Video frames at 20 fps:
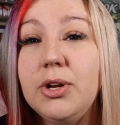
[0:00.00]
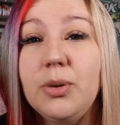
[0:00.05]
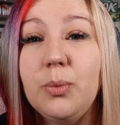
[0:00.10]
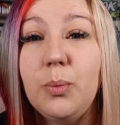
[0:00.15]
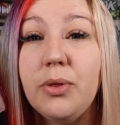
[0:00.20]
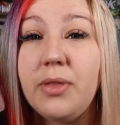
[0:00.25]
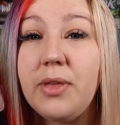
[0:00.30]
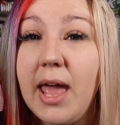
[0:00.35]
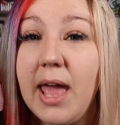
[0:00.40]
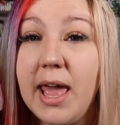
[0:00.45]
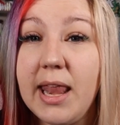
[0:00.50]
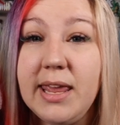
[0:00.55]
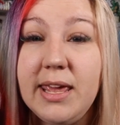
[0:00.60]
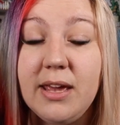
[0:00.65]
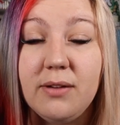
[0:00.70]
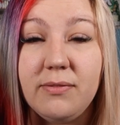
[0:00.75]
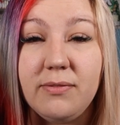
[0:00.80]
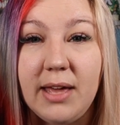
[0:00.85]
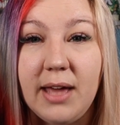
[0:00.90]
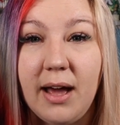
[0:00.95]
with any
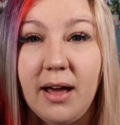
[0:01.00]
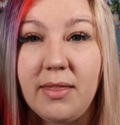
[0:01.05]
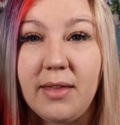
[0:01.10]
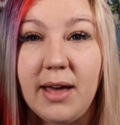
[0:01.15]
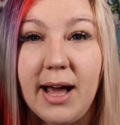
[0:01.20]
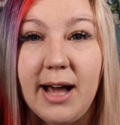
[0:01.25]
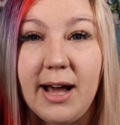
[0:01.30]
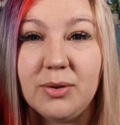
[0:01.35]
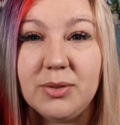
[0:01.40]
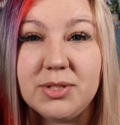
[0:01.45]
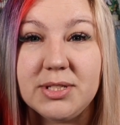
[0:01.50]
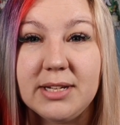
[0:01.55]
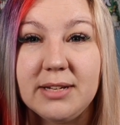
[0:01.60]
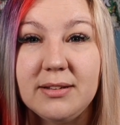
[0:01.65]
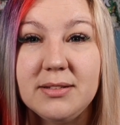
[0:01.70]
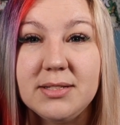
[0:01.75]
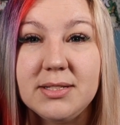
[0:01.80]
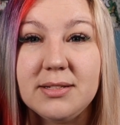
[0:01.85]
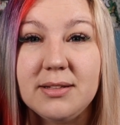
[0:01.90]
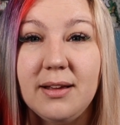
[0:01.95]
of the other
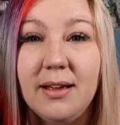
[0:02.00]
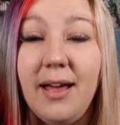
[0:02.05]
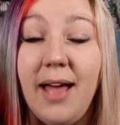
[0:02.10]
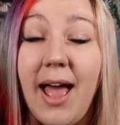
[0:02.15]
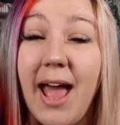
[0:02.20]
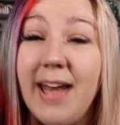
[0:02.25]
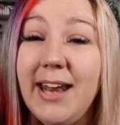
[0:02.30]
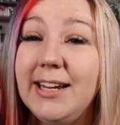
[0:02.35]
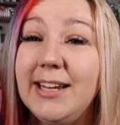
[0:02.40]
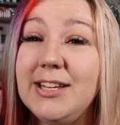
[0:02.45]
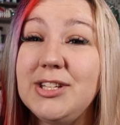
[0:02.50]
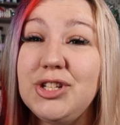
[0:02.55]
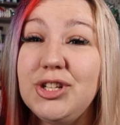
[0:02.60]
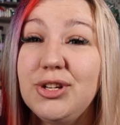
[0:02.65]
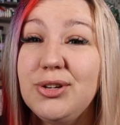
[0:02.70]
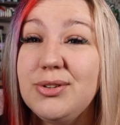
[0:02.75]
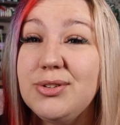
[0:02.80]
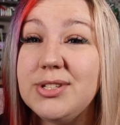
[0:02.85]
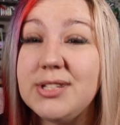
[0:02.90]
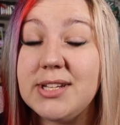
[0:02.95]
housings, and it is
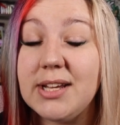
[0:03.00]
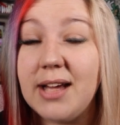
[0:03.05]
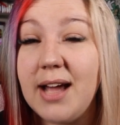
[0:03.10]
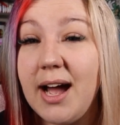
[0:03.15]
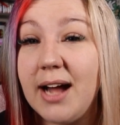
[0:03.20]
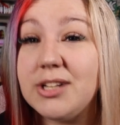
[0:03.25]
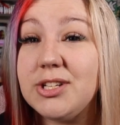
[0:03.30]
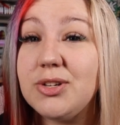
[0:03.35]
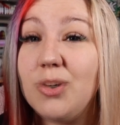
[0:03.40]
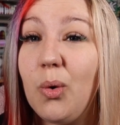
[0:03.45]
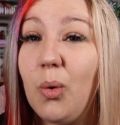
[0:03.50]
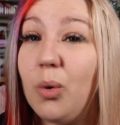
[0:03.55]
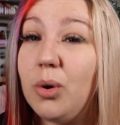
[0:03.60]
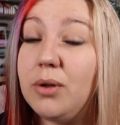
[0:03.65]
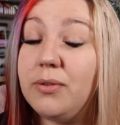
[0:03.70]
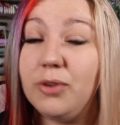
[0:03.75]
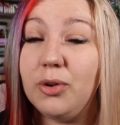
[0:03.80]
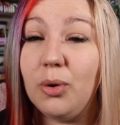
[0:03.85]
used to cut all of